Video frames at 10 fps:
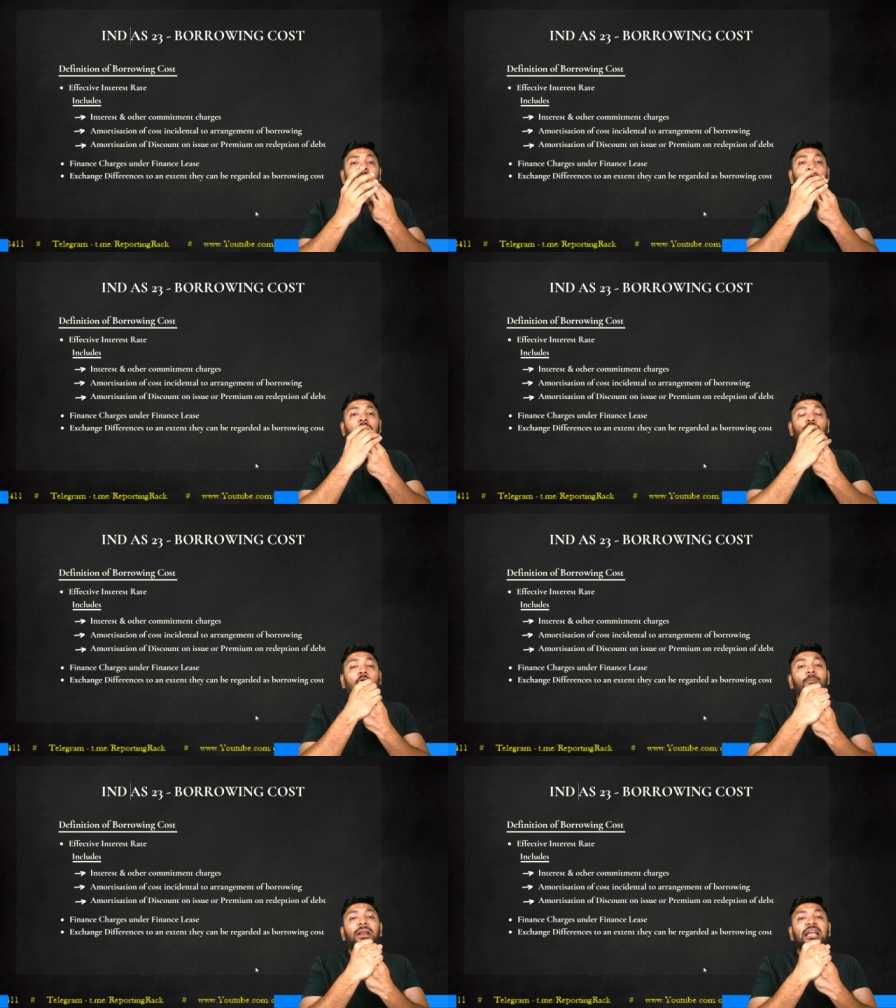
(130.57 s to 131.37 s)
On a
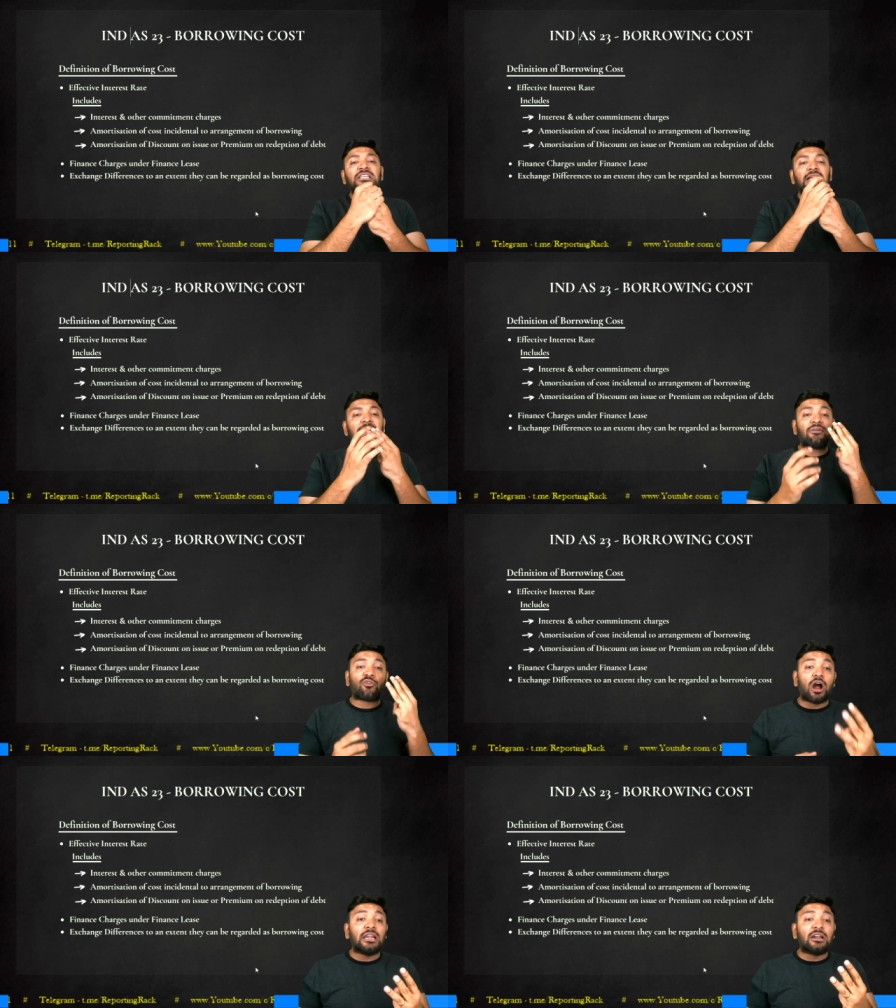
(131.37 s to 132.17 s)
combination, they
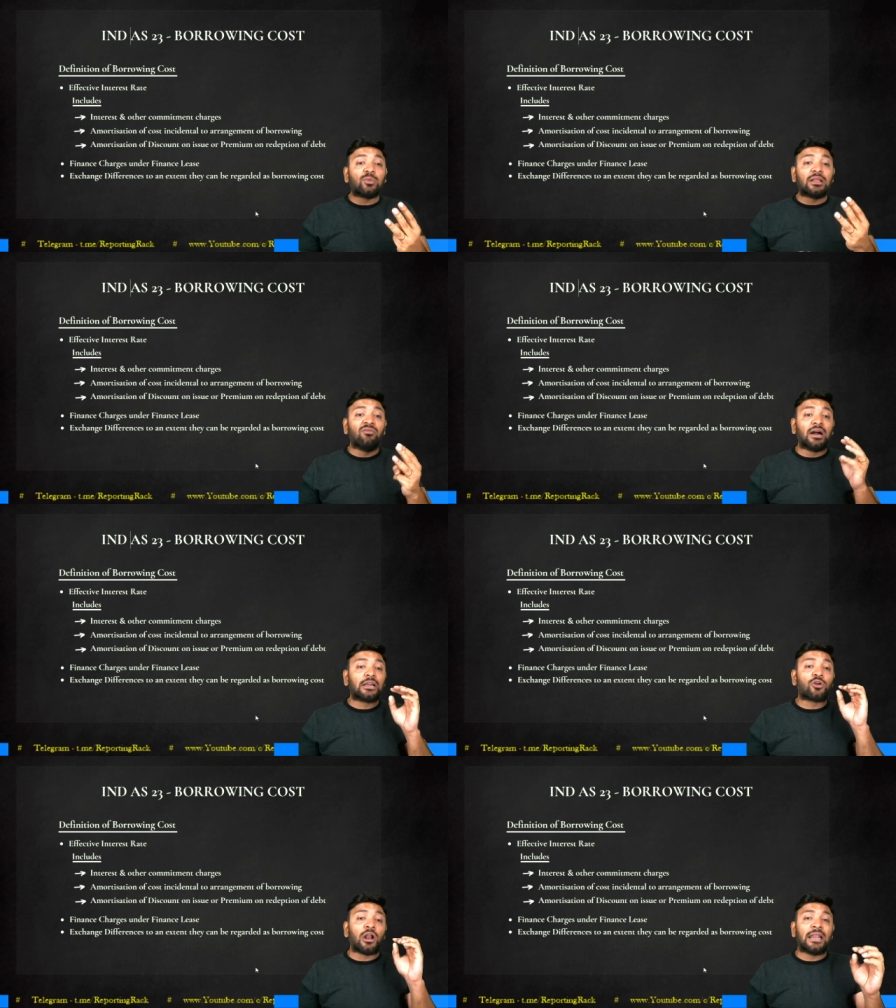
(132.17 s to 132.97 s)
have called it with a
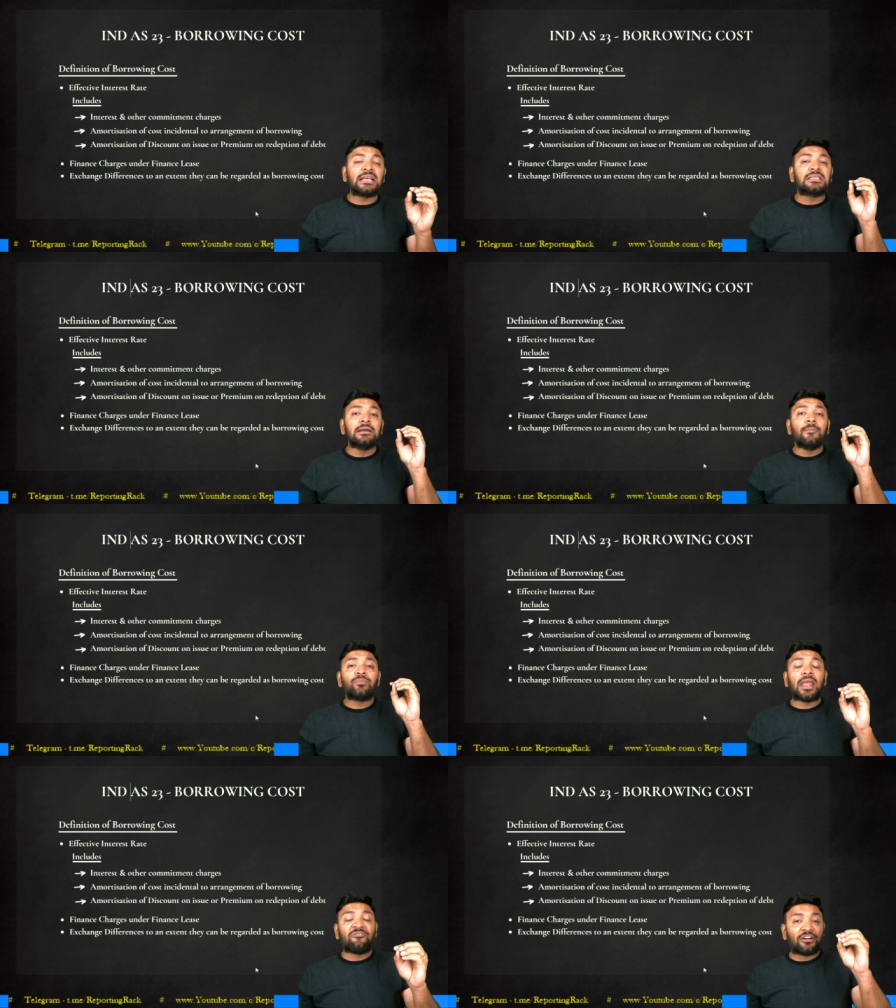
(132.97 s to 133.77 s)
word called as
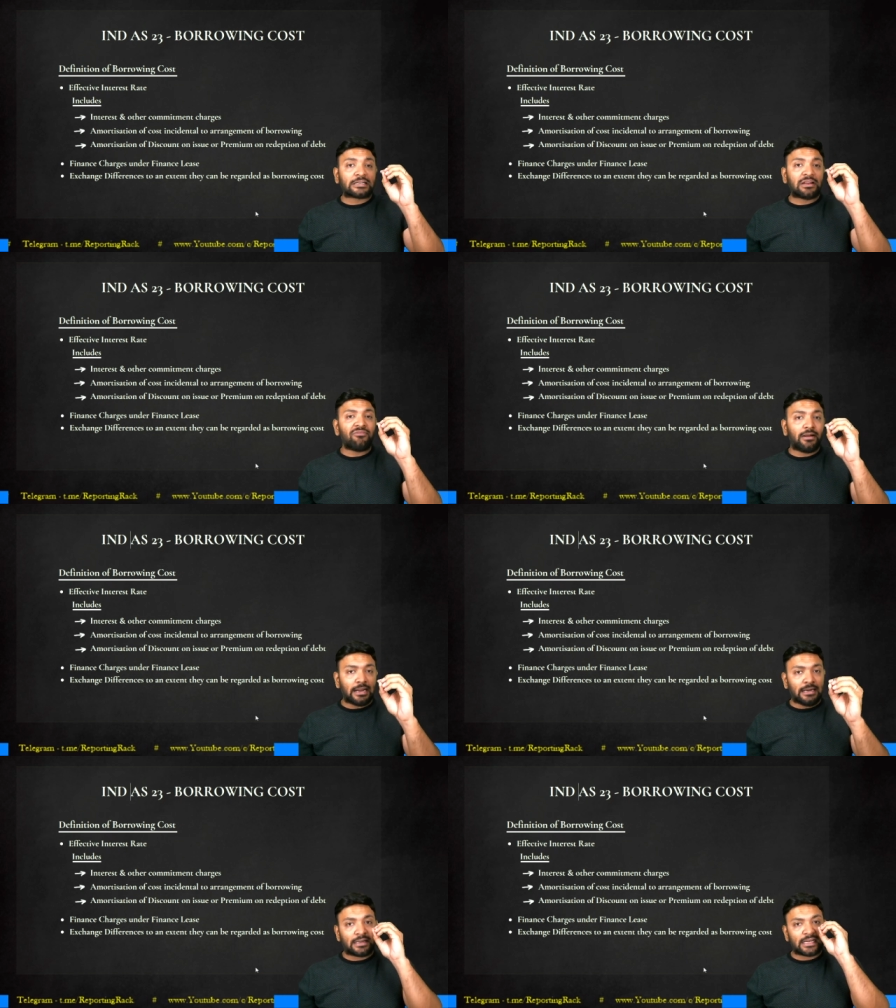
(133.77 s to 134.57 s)
effective
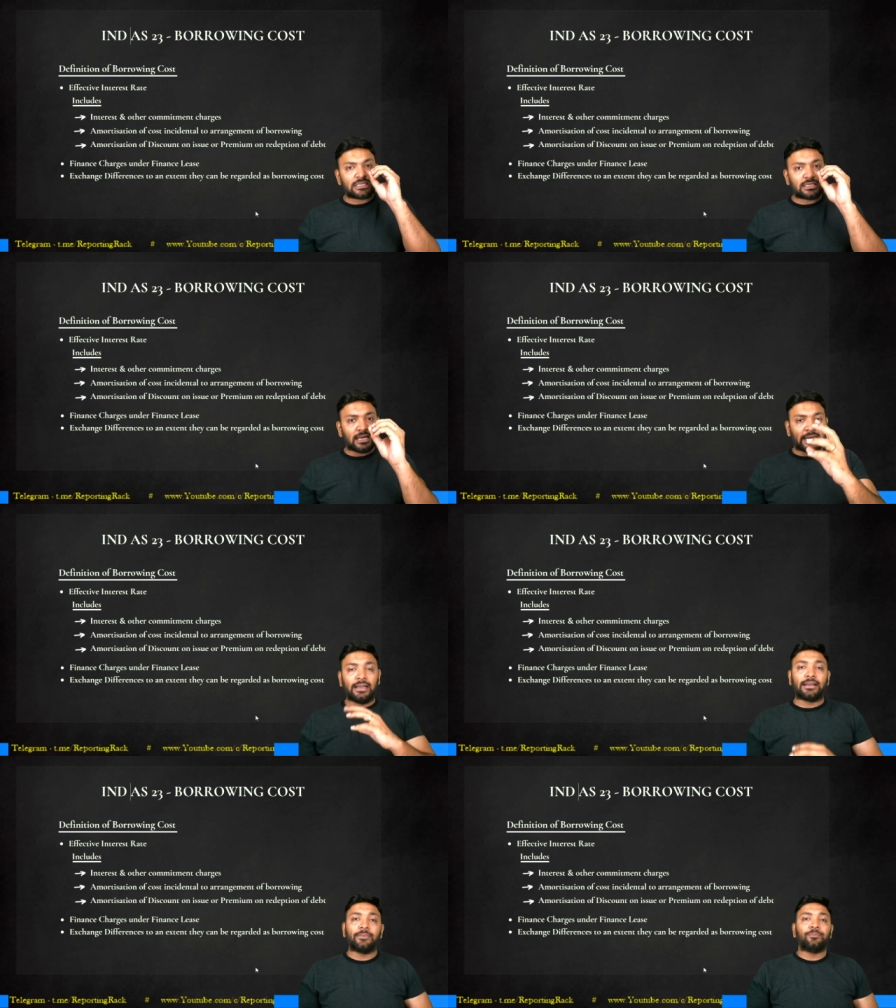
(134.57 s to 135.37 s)
interest
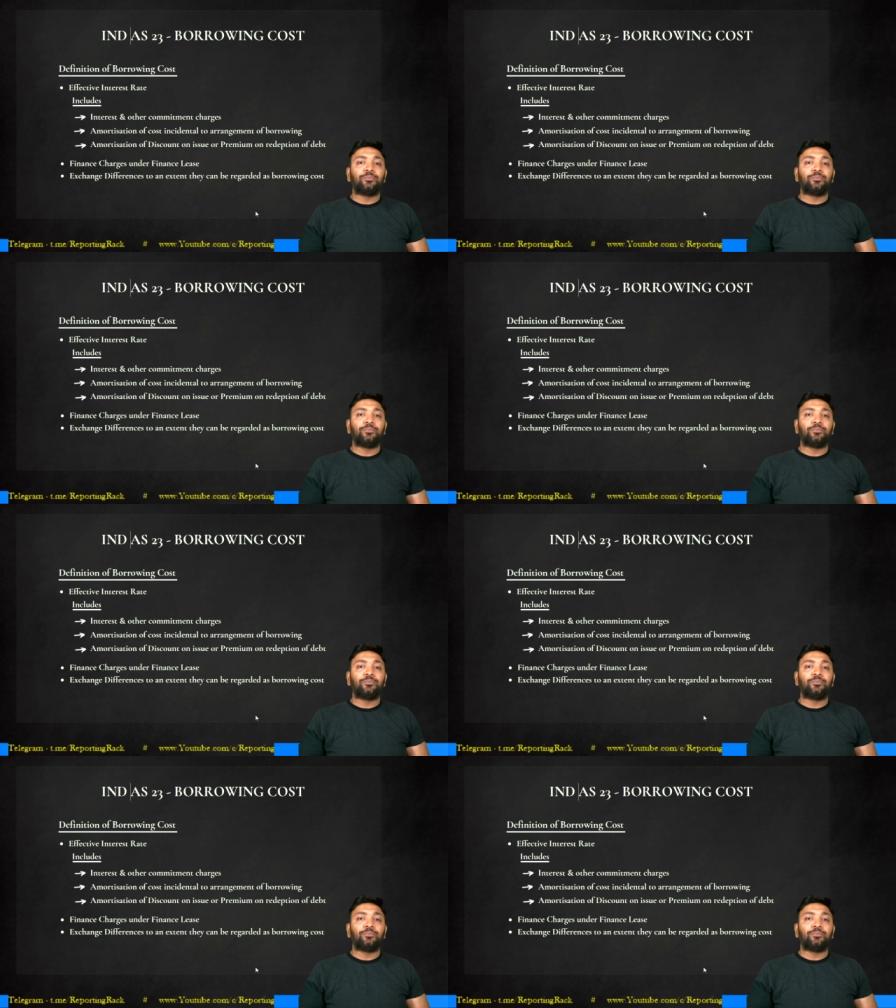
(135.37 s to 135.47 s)
rate.